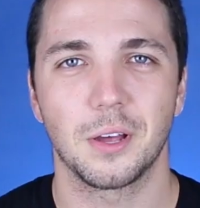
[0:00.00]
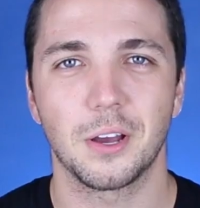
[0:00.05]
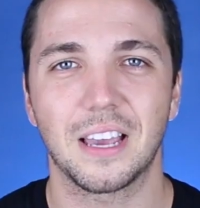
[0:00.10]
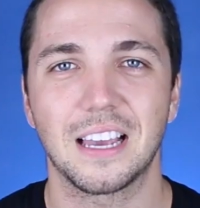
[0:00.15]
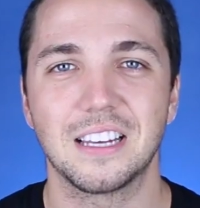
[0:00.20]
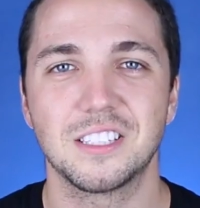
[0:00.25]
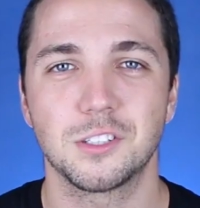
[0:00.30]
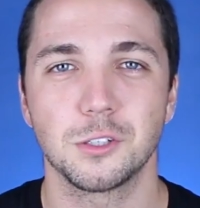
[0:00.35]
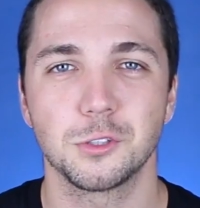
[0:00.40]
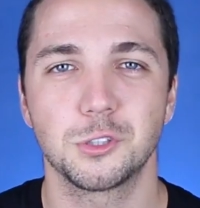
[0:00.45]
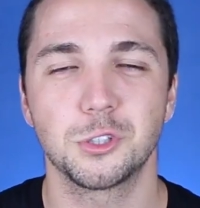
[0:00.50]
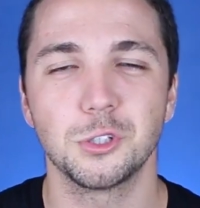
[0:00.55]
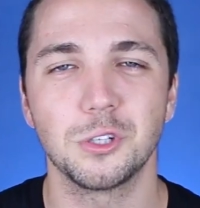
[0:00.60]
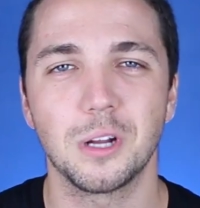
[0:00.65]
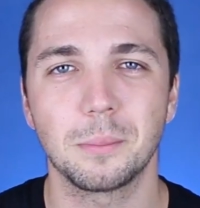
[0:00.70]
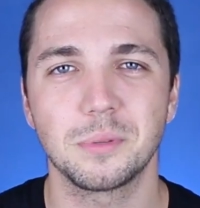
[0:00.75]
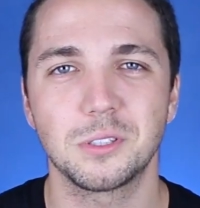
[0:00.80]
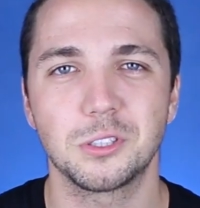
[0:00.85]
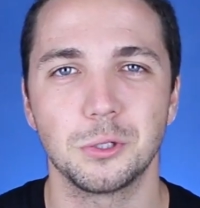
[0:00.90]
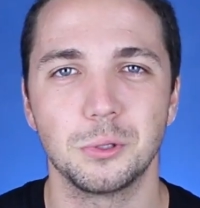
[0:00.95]
Okay, so shoe
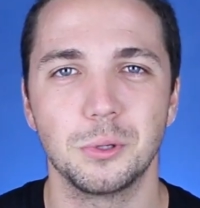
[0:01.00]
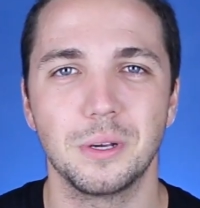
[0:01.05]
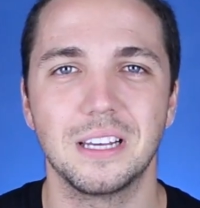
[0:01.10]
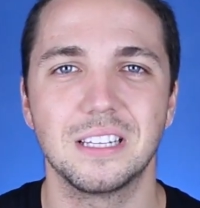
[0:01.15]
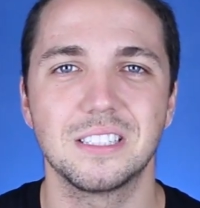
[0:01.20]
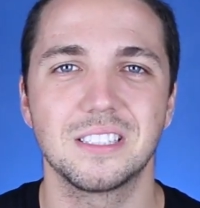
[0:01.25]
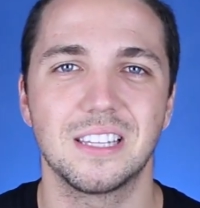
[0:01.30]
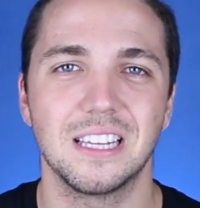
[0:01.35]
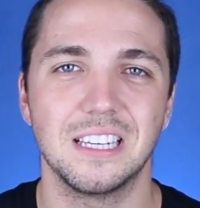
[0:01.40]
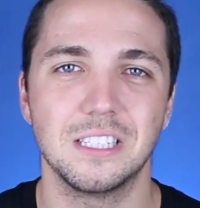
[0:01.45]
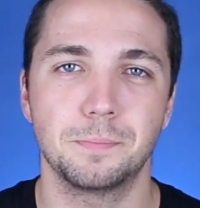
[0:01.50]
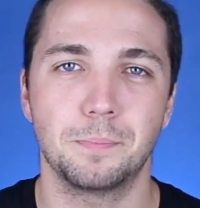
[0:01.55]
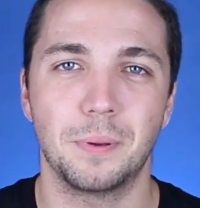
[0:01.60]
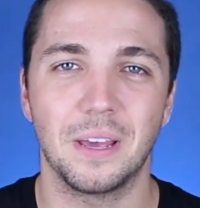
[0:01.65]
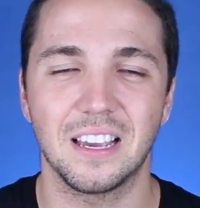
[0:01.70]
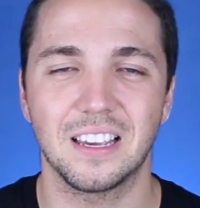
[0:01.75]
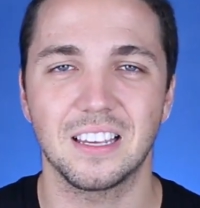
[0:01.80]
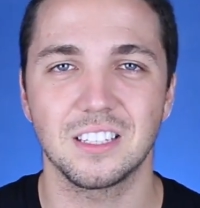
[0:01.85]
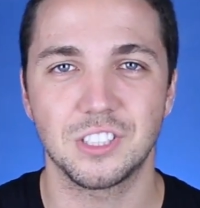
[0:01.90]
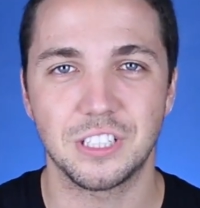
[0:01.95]
number two is these
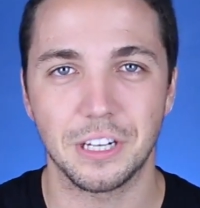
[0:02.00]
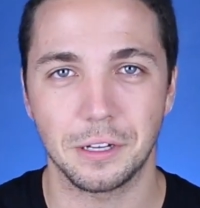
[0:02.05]
pink